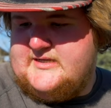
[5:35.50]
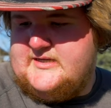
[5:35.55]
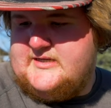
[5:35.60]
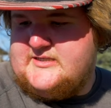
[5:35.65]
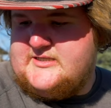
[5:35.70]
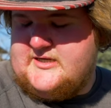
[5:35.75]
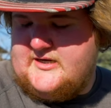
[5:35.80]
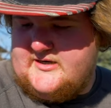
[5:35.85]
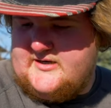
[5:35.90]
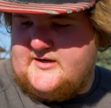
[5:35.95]

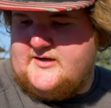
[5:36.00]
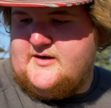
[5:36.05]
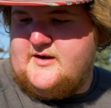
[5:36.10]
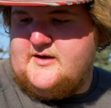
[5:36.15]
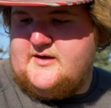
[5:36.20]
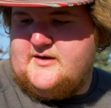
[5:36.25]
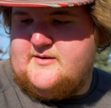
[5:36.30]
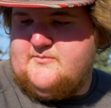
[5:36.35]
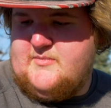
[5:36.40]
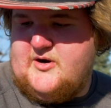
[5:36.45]
saw it on
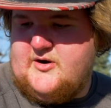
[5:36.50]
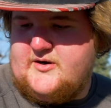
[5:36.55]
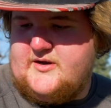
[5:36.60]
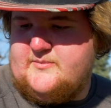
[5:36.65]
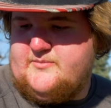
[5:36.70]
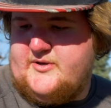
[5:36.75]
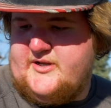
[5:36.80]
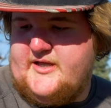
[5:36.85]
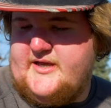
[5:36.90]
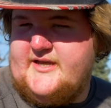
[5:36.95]
a
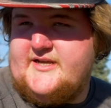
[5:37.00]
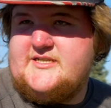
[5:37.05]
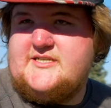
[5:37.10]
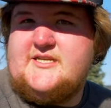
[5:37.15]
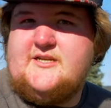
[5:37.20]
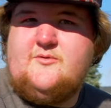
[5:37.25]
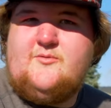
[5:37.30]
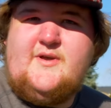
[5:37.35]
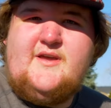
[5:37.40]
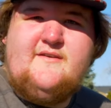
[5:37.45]
marketplace,
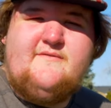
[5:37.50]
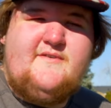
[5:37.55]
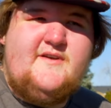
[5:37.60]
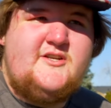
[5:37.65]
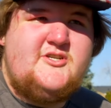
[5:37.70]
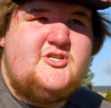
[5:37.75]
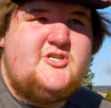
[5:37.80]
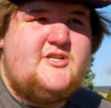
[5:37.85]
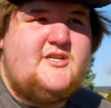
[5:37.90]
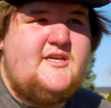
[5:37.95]
and we
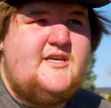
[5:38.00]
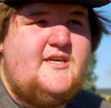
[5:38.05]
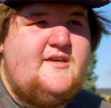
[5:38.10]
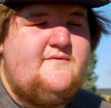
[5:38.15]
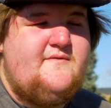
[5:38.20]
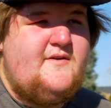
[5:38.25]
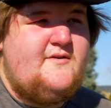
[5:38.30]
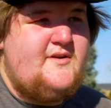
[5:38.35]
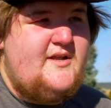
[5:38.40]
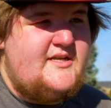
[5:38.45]
eventually, a
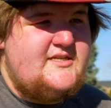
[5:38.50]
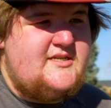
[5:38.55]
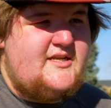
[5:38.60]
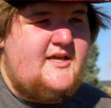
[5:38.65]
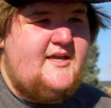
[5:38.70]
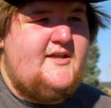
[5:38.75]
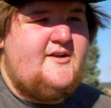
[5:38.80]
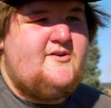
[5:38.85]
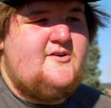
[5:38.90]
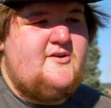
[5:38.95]
few days
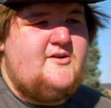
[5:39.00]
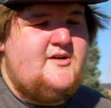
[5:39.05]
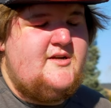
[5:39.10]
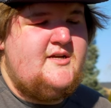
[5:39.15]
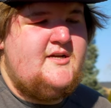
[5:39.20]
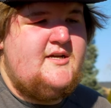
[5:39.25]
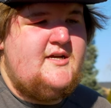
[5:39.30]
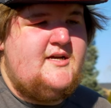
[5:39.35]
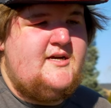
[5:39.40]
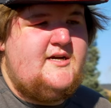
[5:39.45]
later,
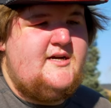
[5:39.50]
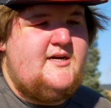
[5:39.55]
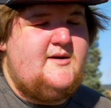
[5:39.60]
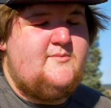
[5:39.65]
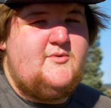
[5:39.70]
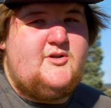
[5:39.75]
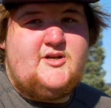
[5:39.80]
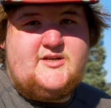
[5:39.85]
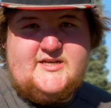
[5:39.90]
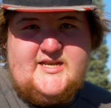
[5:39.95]

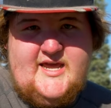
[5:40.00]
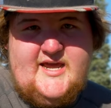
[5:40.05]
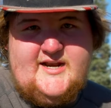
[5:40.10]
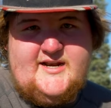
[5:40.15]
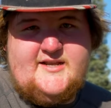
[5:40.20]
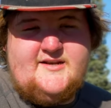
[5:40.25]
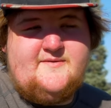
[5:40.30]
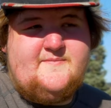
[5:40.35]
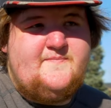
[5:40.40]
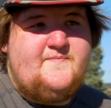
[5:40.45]
um, looked at
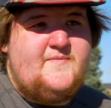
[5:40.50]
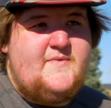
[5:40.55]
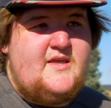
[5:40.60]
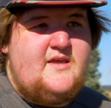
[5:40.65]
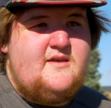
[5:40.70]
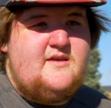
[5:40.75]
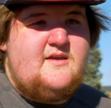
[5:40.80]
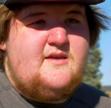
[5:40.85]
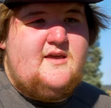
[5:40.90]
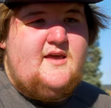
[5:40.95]
it,
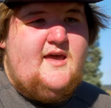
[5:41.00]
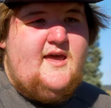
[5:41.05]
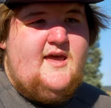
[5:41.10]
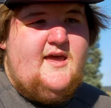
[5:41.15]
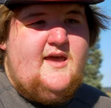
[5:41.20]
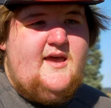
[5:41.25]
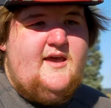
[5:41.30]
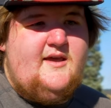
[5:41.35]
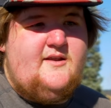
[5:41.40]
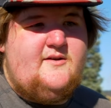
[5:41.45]

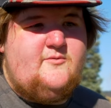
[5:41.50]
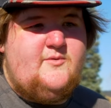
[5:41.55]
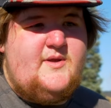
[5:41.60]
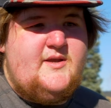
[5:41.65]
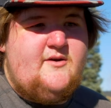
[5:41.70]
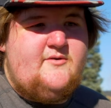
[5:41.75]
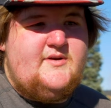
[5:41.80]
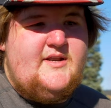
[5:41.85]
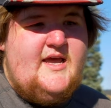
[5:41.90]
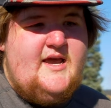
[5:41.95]
and we
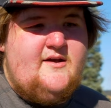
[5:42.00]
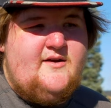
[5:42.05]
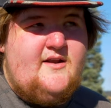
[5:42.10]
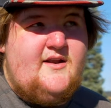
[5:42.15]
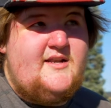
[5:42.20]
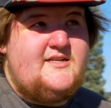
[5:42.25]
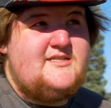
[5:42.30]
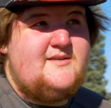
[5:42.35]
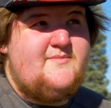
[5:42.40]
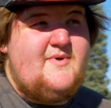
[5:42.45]
go down,
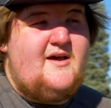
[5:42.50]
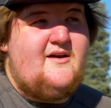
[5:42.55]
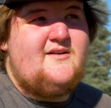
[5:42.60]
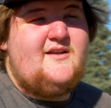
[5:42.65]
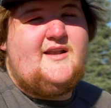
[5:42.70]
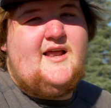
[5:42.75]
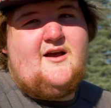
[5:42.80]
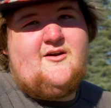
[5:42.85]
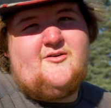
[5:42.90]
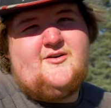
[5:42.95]
and it's about
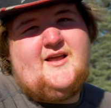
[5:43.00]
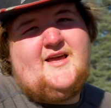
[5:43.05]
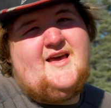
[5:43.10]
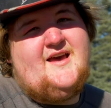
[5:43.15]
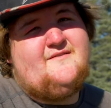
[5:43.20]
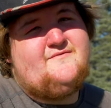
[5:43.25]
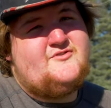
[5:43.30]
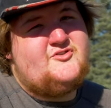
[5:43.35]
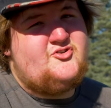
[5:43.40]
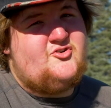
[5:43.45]
an hour and a
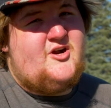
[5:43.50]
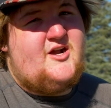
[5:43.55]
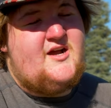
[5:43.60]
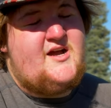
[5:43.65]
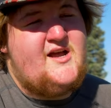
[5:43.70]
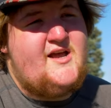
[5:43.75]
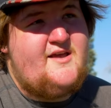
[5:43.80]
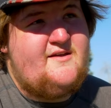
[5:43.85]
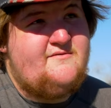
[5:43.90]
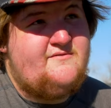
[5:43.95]
half
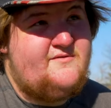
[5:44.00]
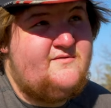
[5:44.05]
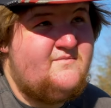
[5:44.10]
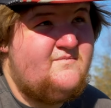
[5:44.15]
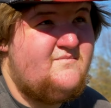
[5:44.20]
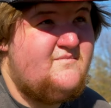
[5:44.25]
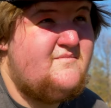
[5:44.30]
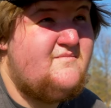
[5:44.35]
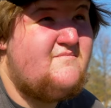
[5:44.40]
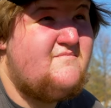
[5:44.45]
drive
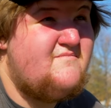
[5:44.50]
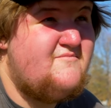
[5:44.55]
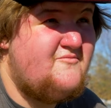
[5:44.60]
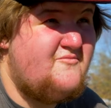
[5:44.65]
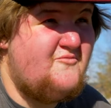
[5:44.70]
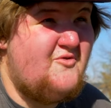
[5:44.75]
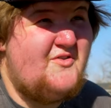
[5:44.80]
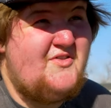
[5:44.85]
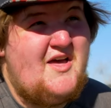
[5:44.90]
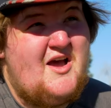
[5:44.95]

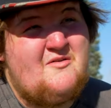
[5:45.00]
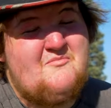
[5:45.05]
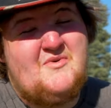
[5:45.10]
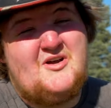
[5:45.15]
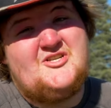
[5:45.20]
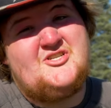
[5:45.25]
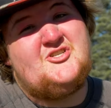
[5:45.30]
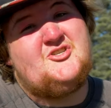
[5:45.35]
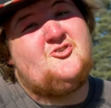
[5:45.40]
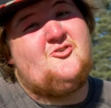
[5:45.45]
without
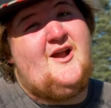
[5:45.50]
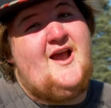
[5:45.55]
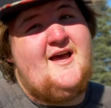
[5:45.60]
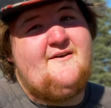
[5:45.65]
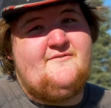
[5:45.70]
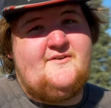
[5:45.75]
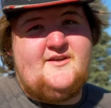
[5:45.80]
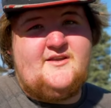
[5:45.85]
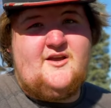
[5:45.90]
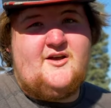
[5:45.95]
much
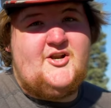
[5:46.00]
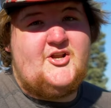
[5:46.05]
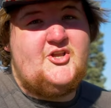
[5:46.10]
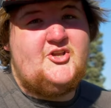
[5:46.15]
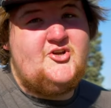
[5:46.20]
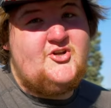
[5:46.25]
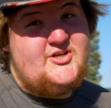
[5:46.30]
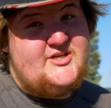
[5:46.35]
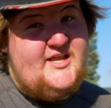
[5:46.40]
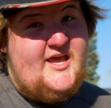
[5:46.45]
traffic on a
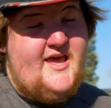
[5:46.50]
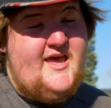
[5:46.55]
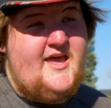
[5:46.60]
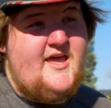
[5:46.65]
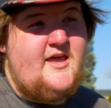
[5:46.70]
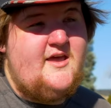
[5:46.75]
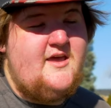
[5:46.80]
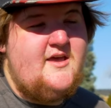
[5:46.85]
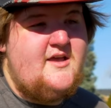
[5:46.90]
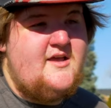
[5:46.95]
good day,